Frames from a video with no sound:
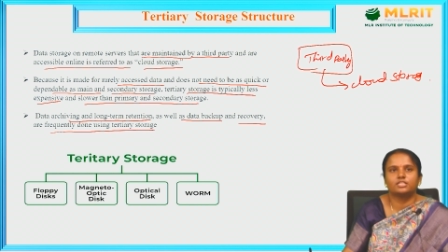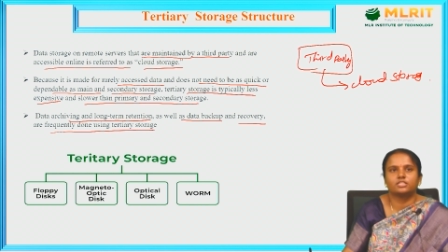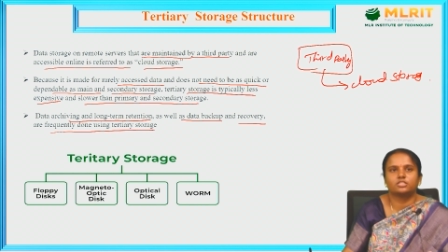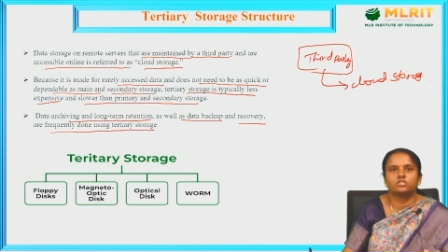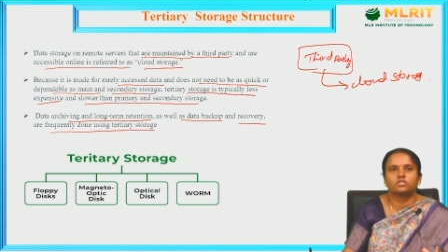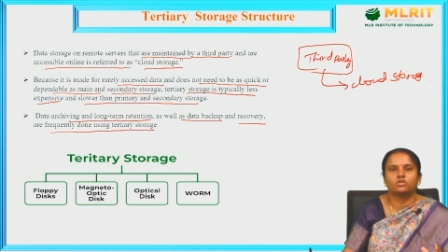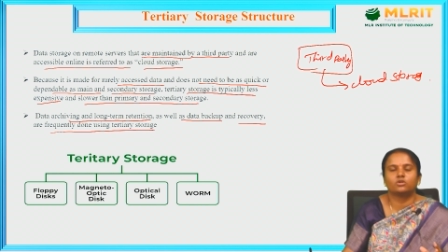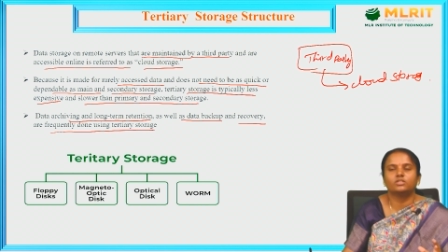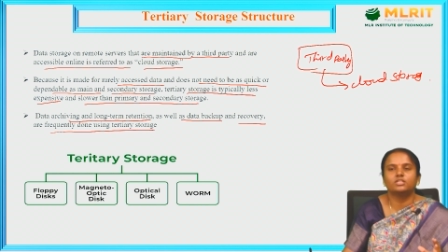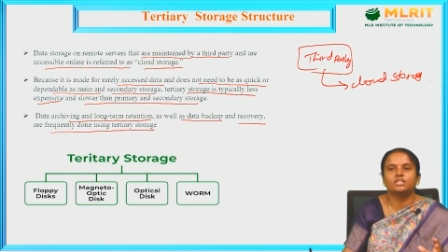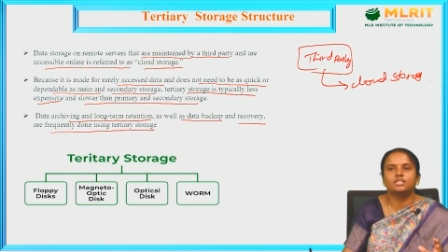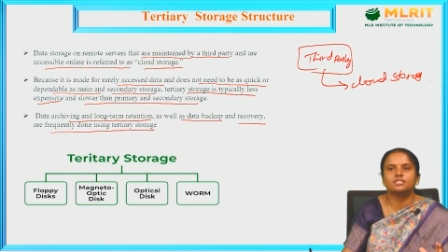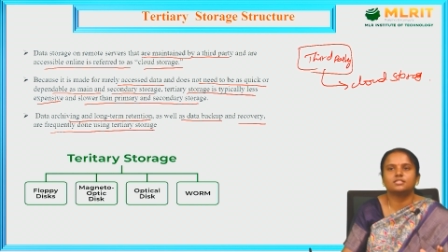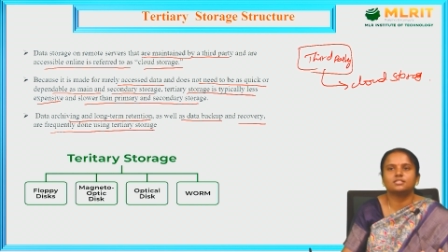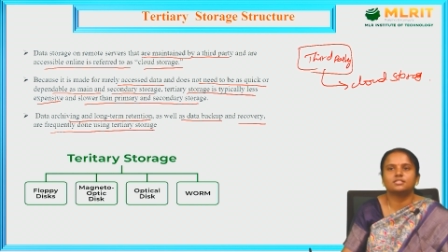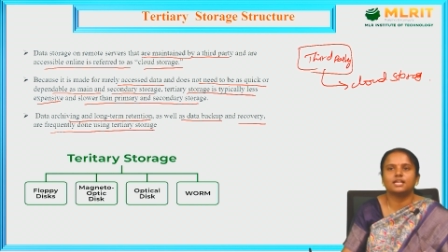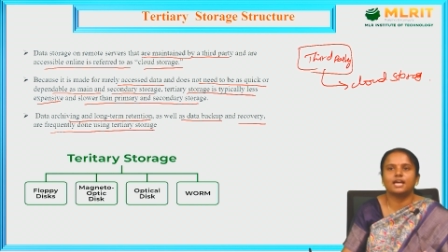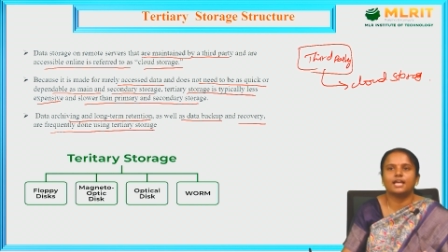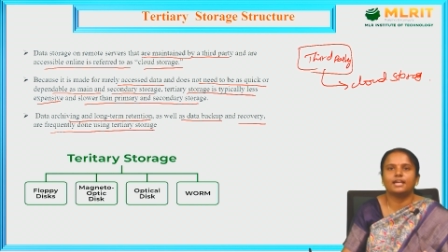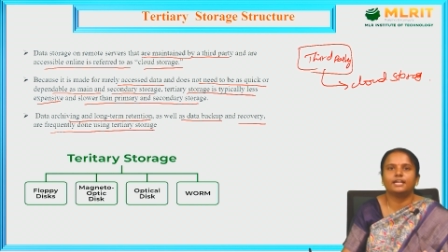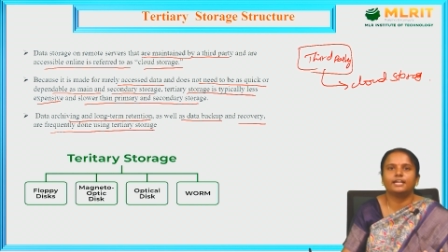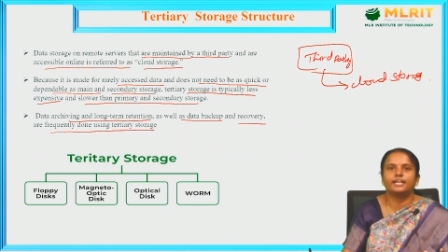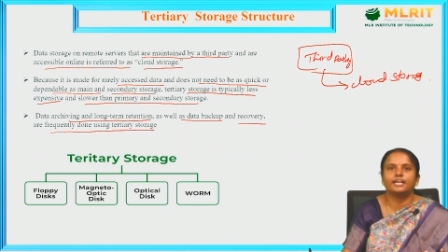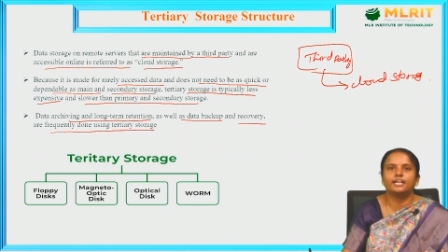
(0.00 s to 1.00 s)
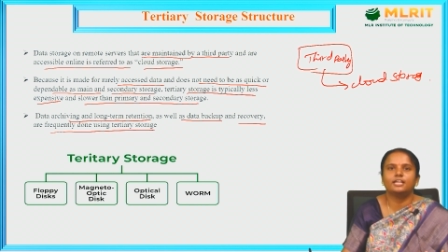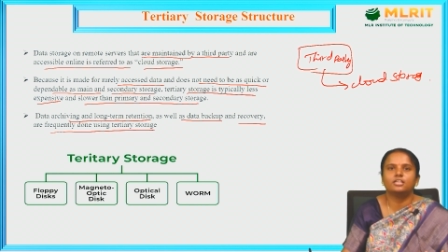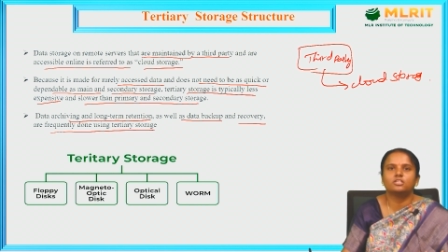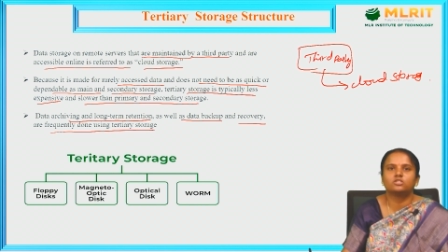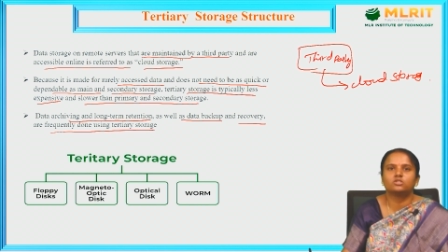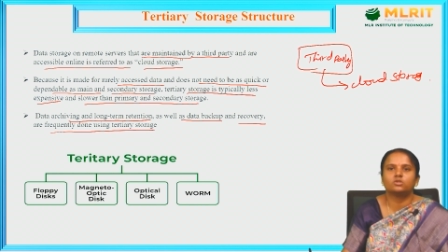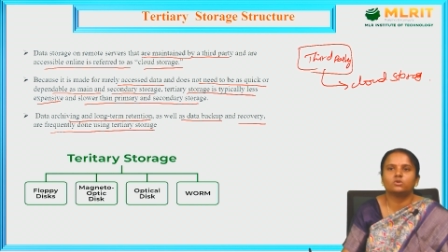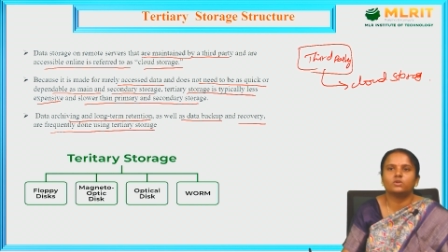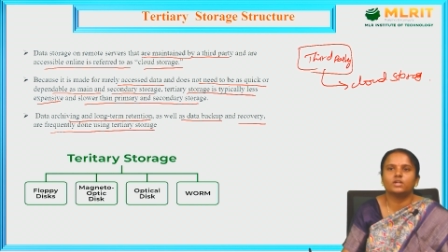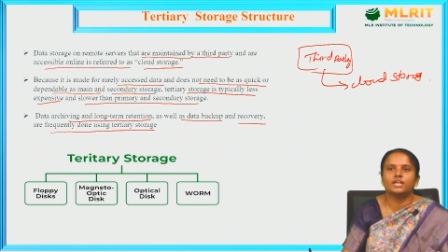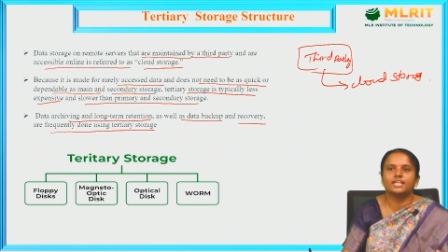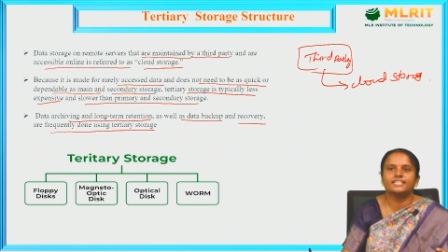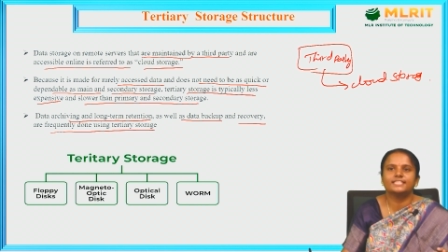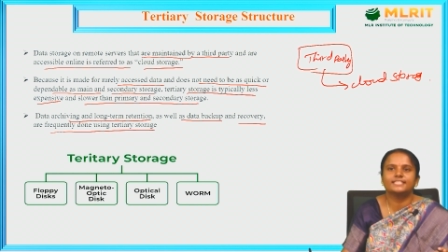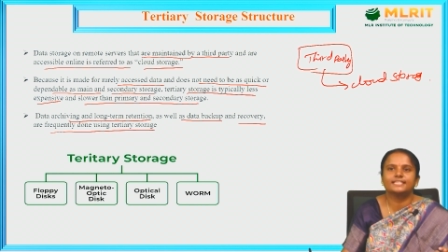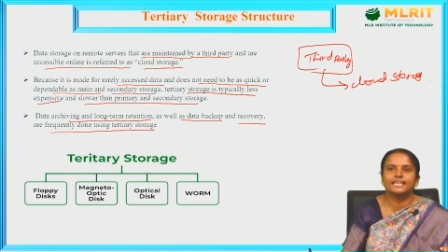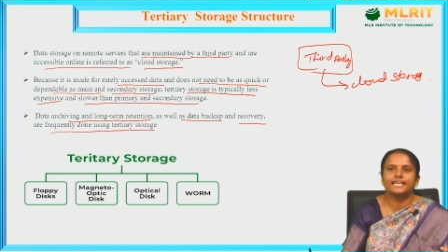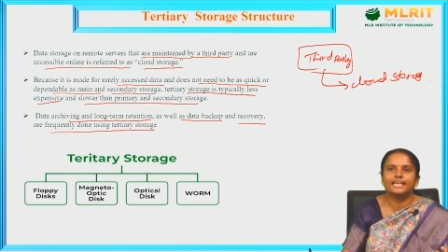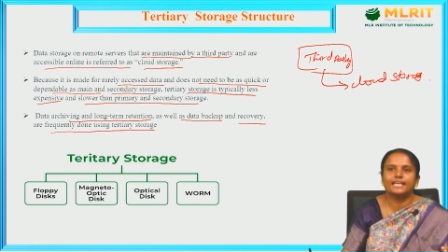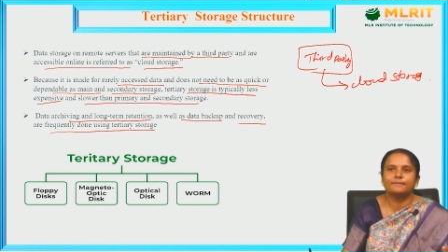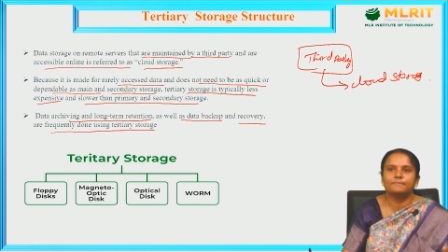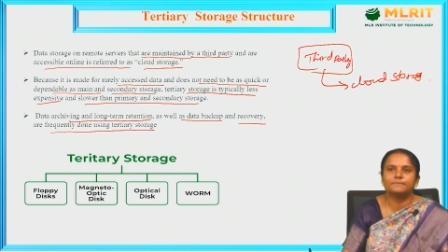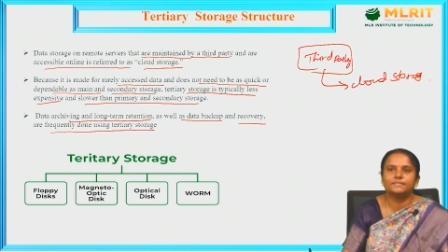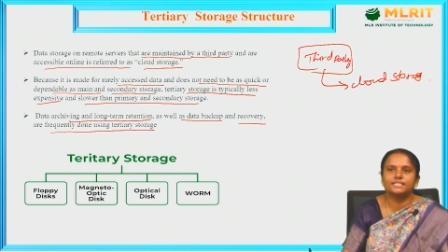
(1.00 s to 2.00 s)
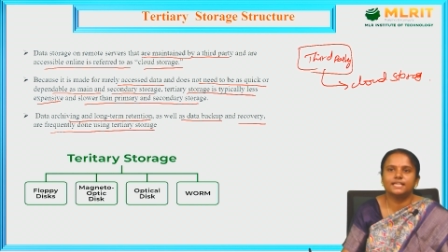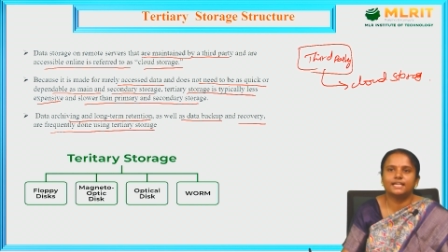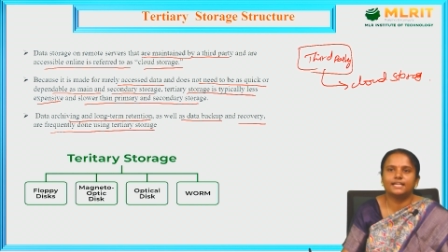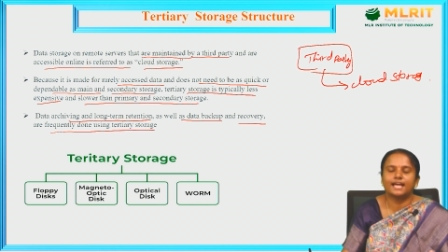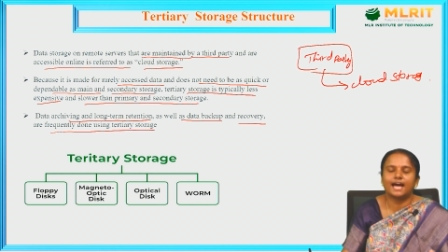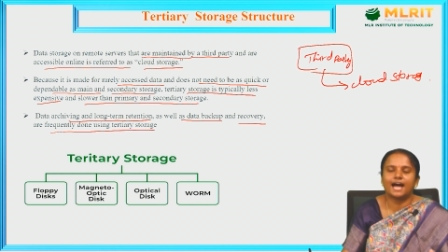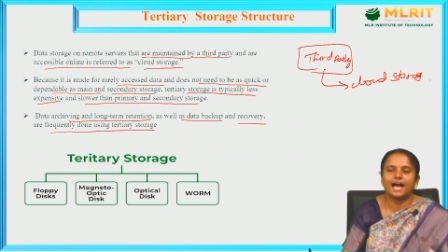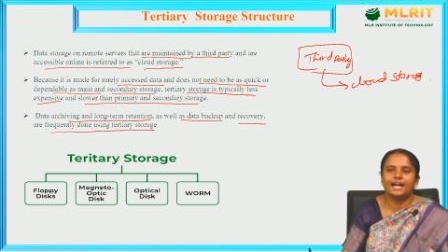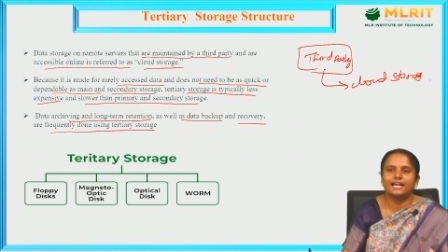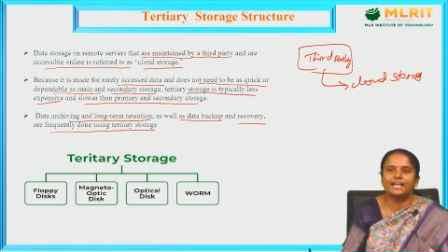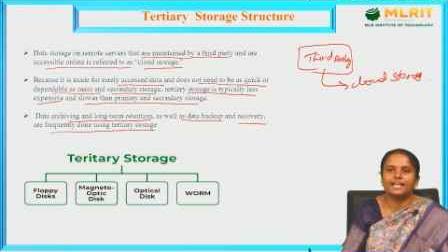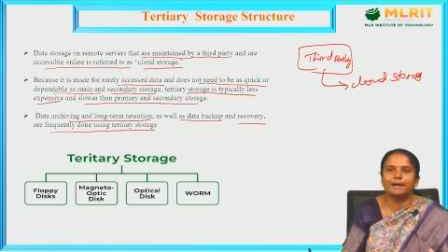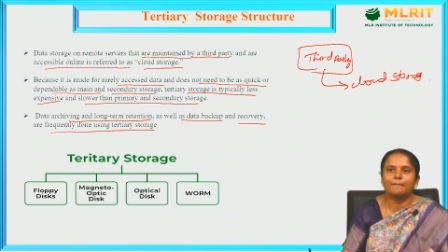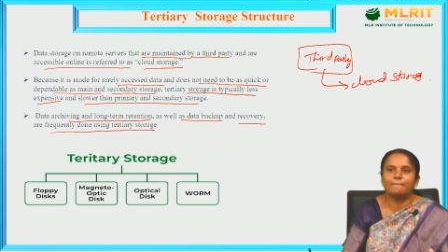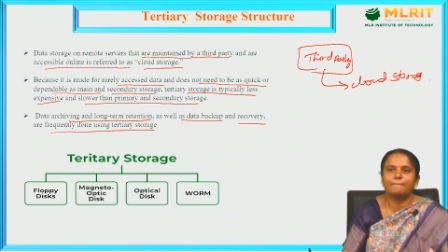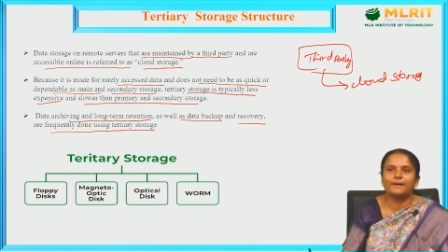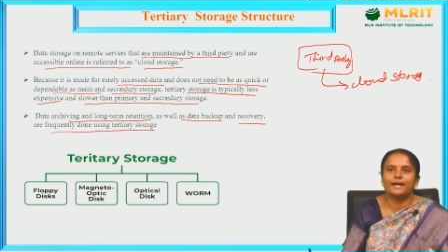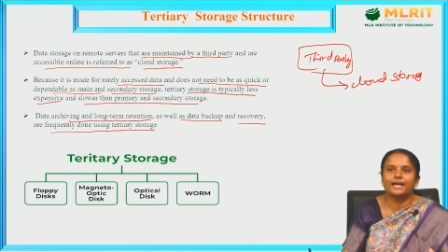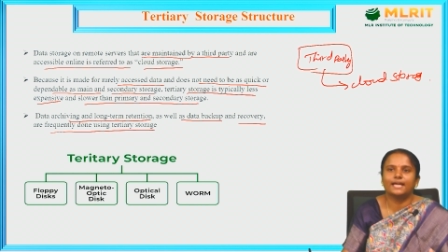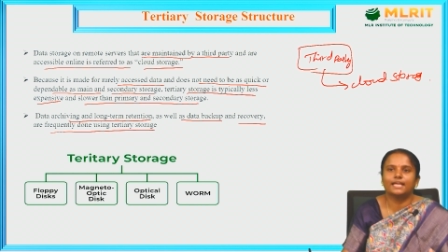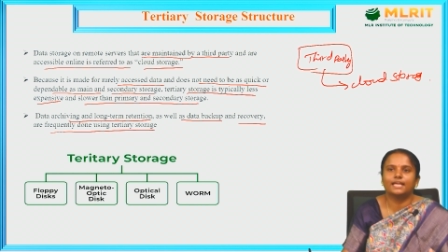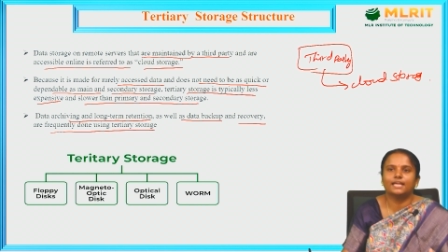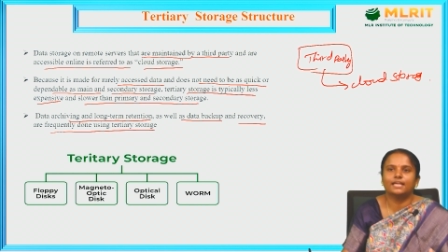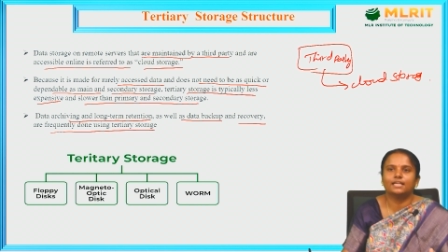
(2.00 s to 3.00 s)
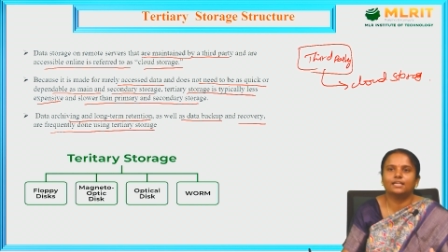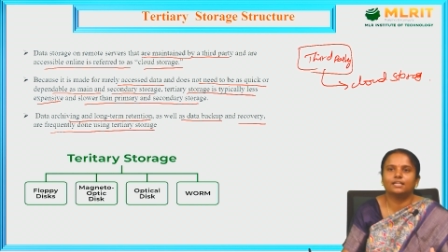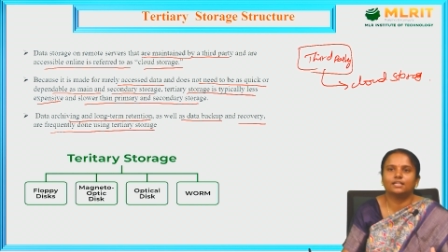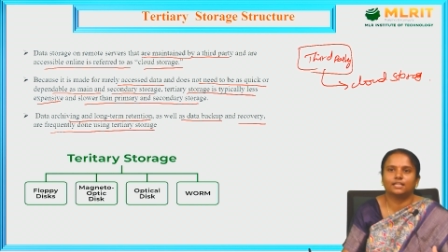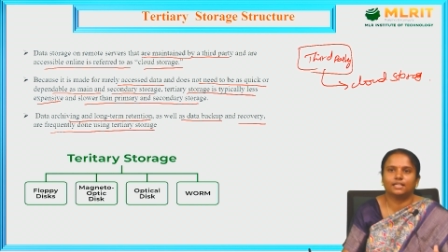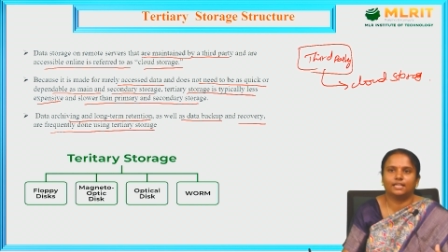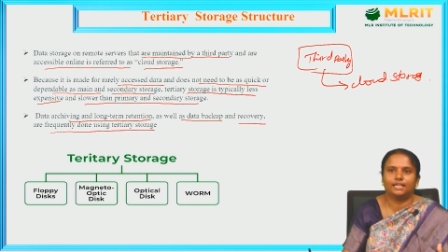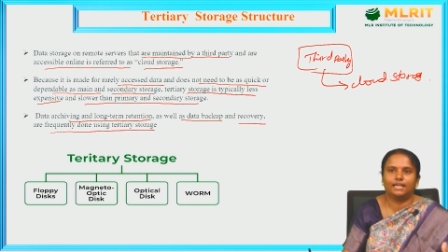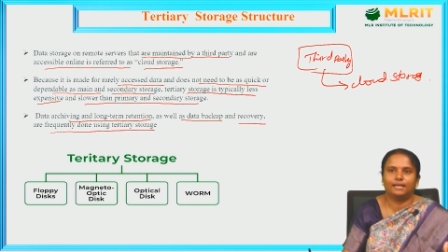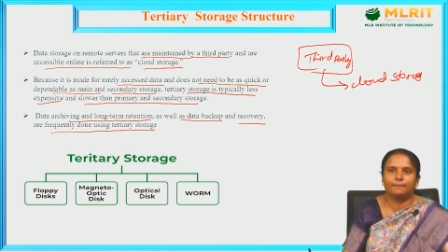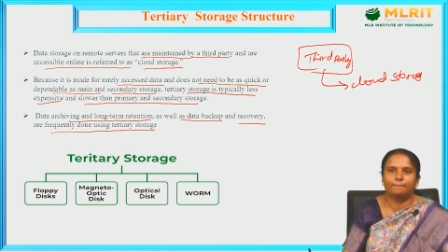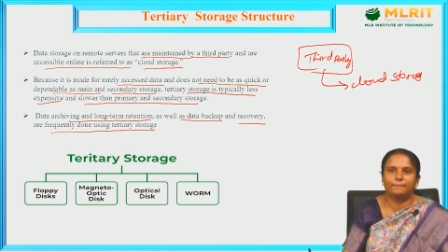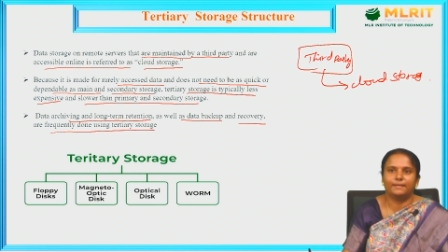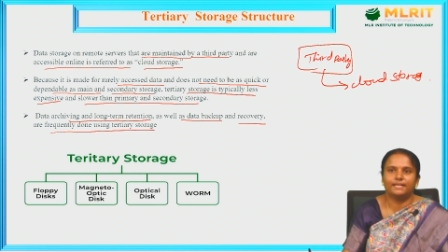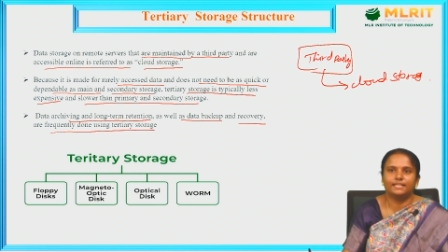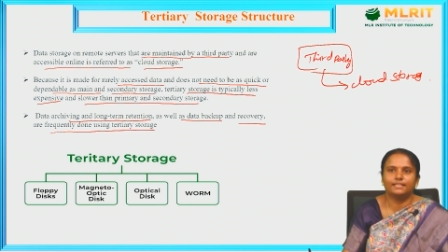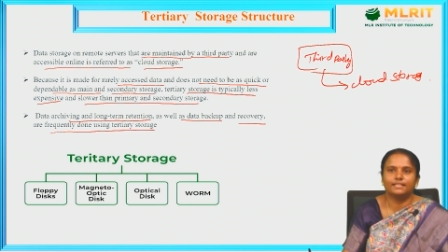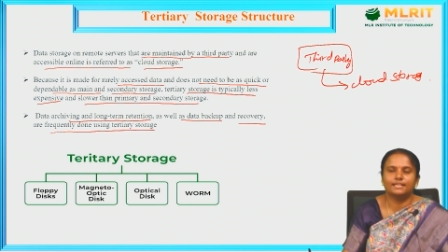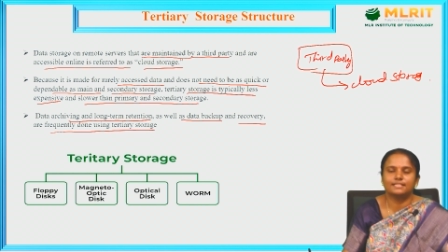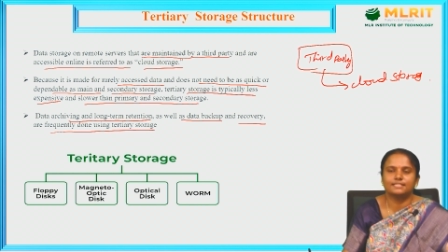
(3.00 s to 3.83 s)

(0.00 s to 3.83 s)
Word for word: So, this tertiary storage keeps the data by keeping this